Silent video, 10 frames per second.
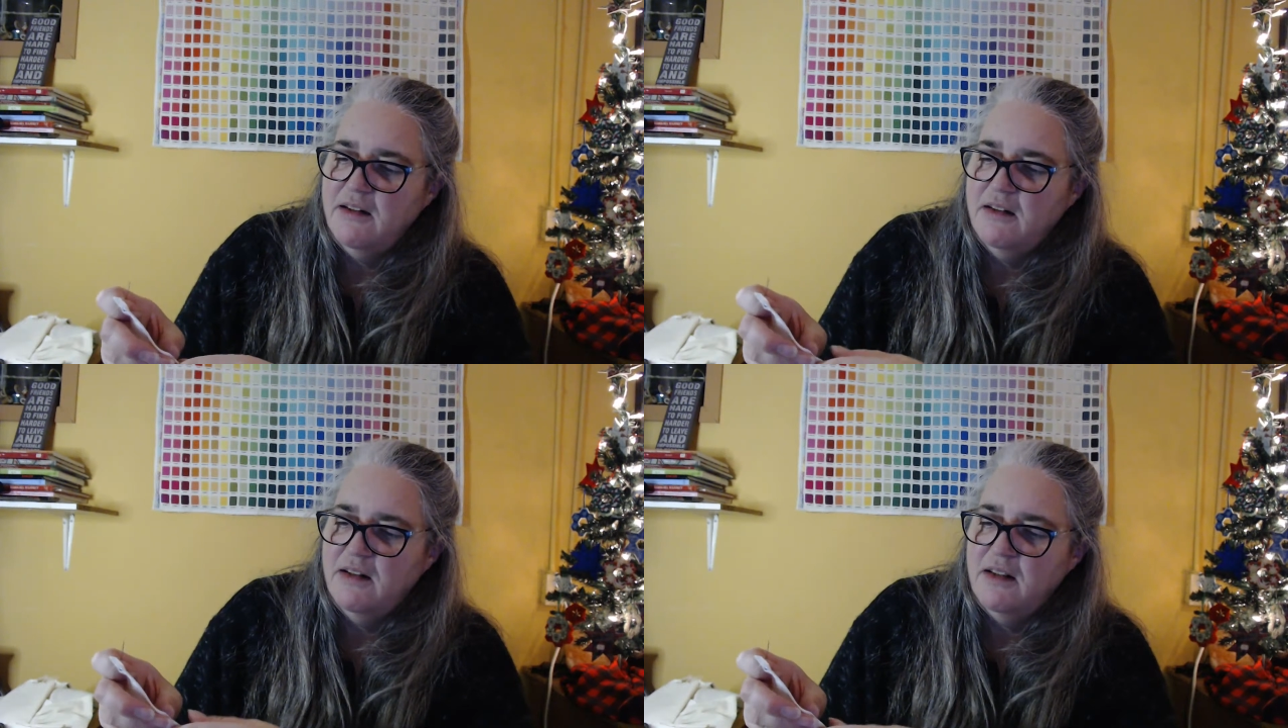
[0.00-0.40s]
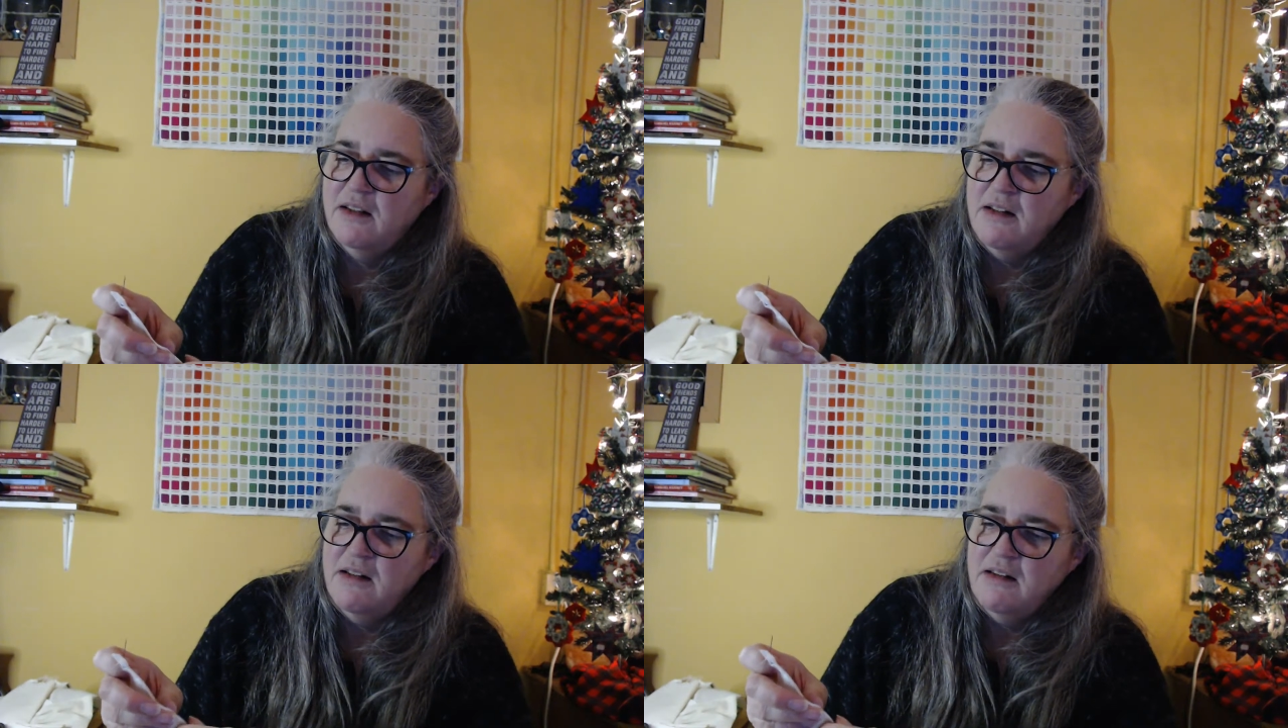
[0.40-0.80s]

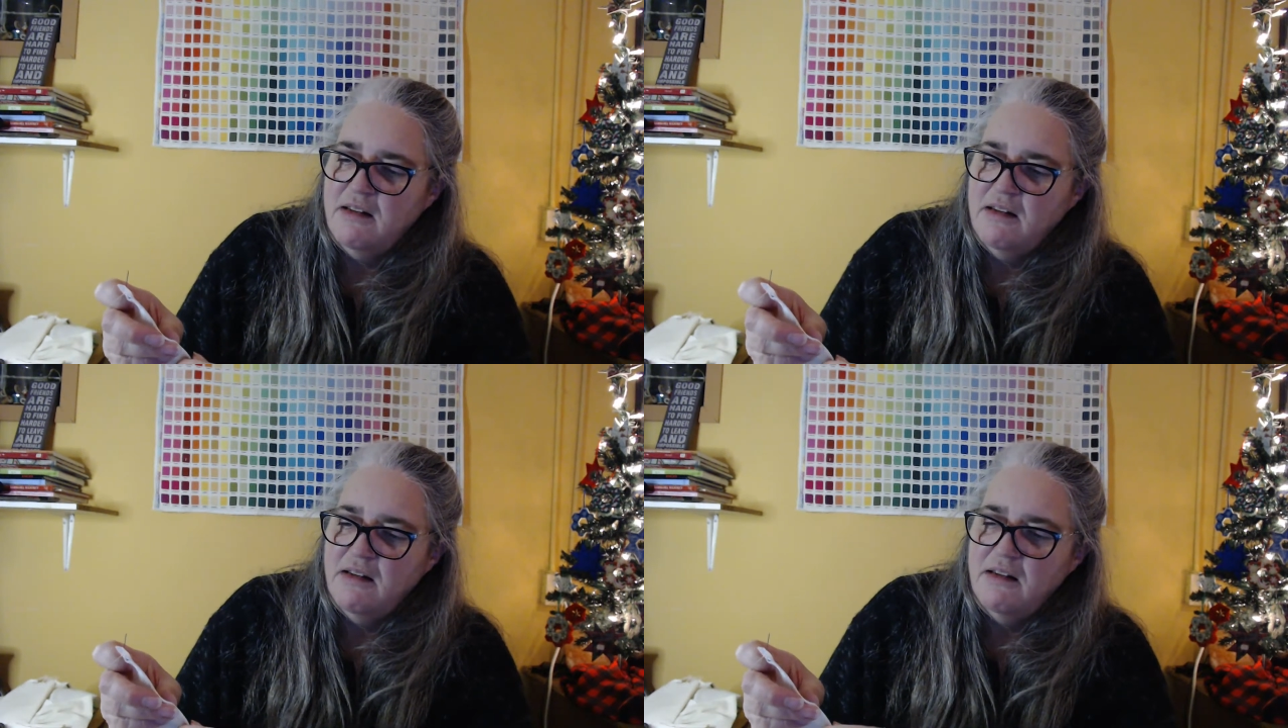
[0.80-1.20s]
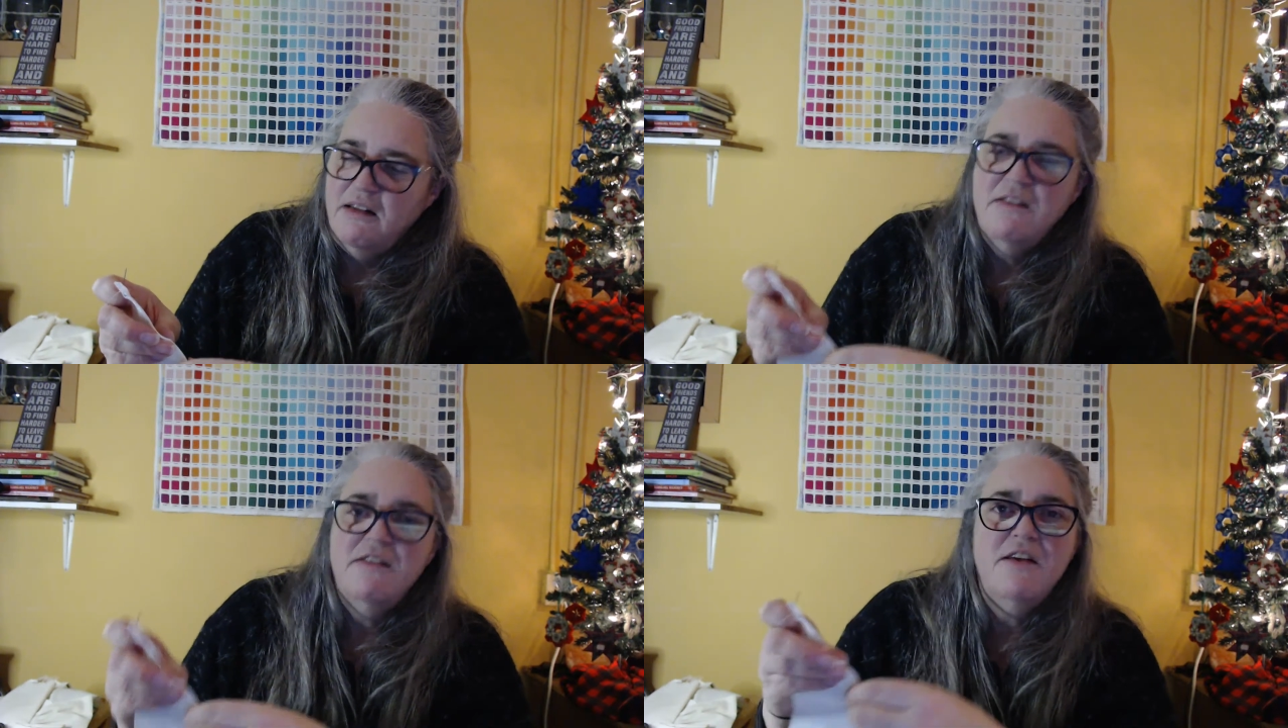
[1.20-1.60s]
on
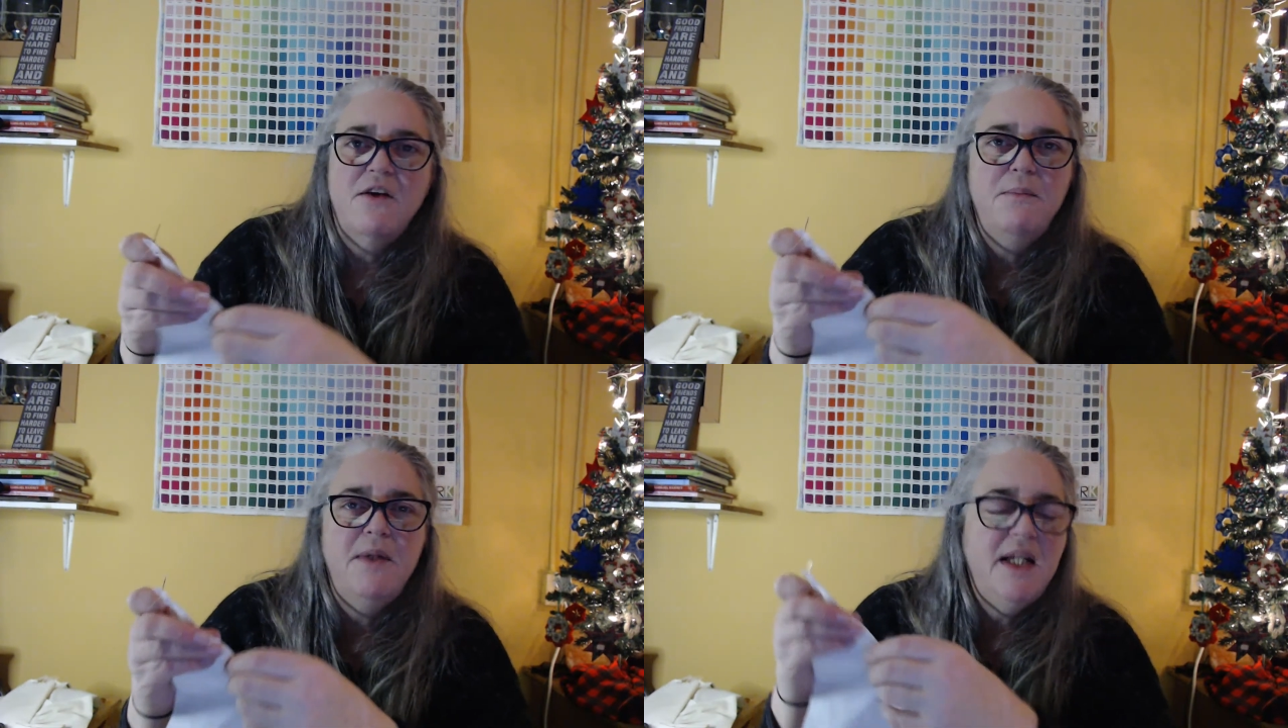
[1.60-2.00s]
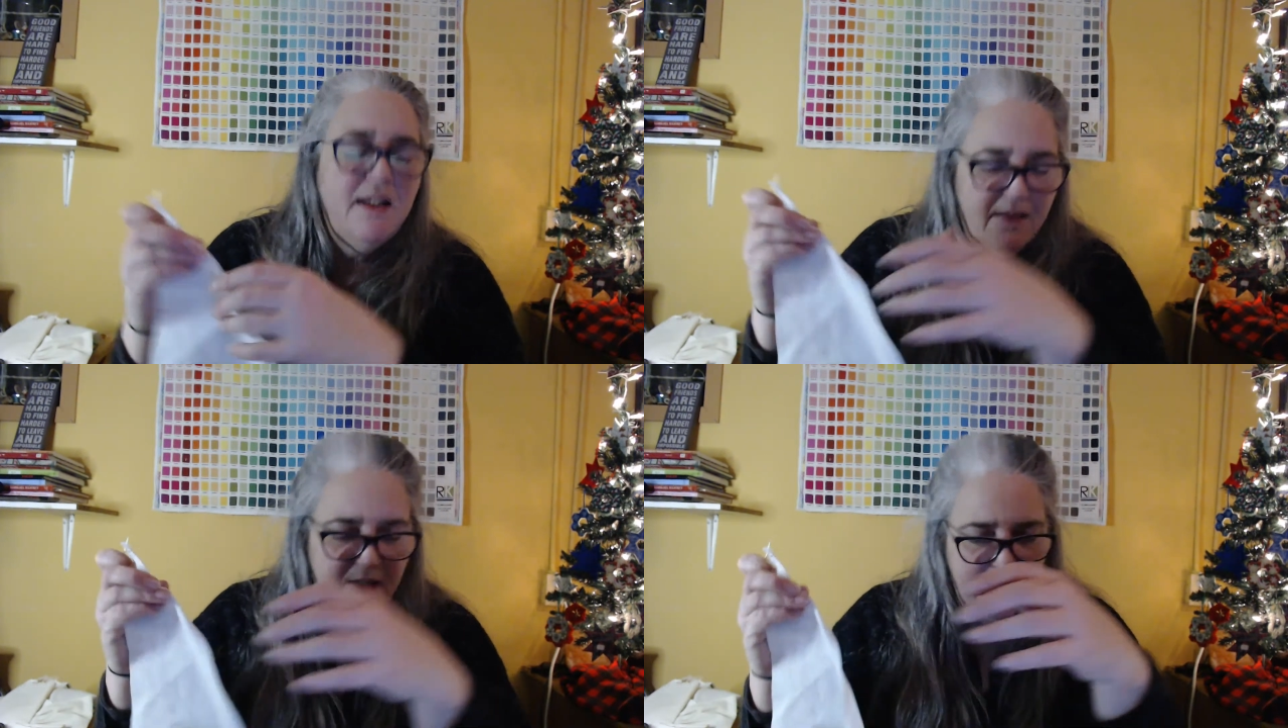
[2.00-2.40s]
so many
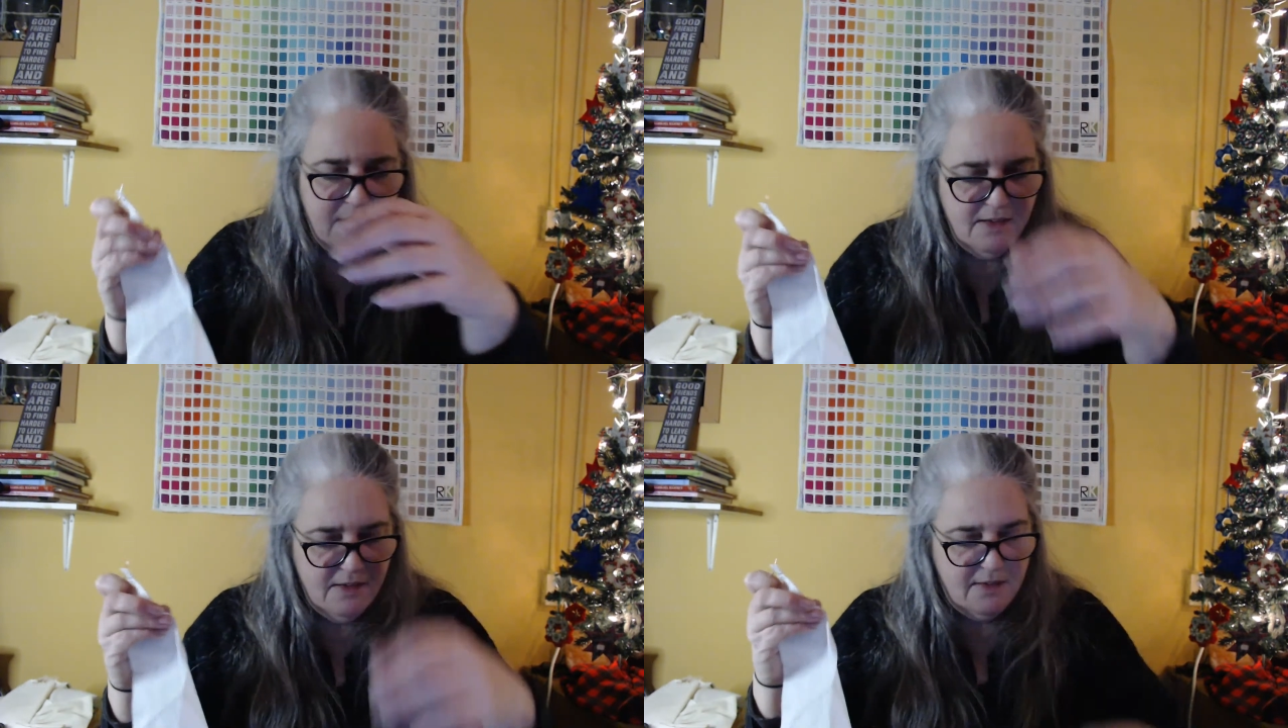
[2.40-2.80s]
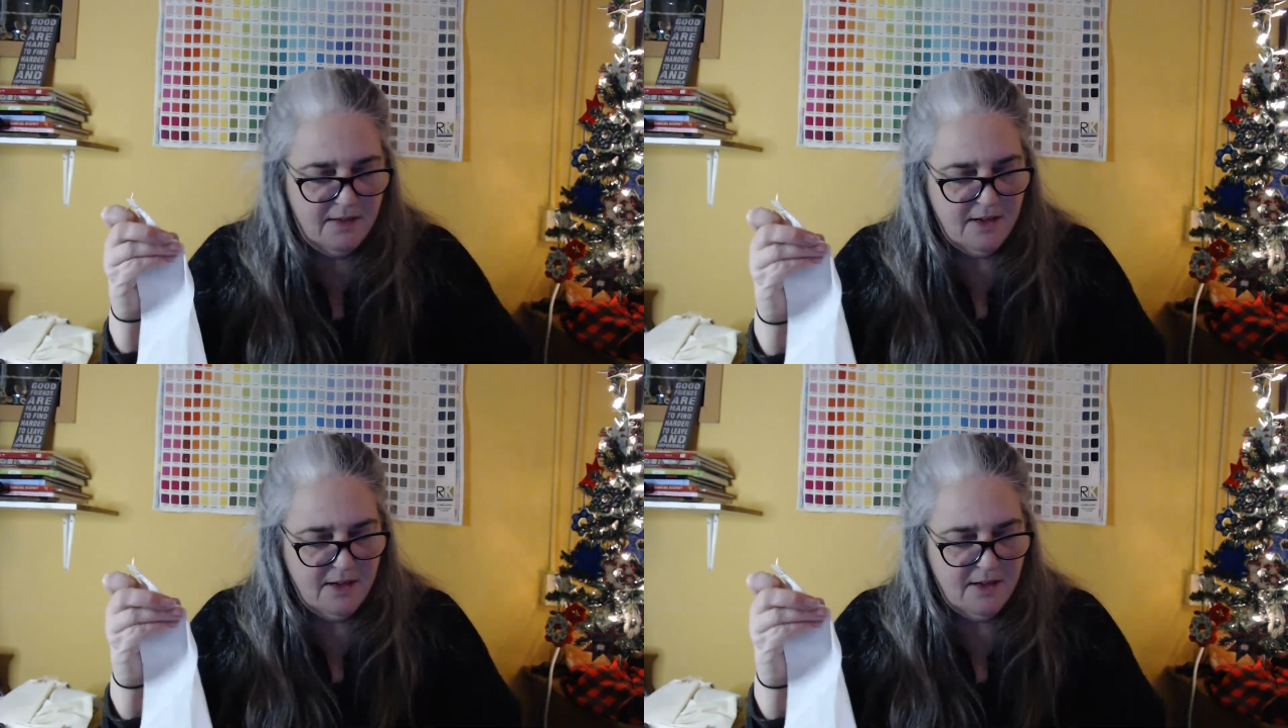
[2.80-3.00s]
things,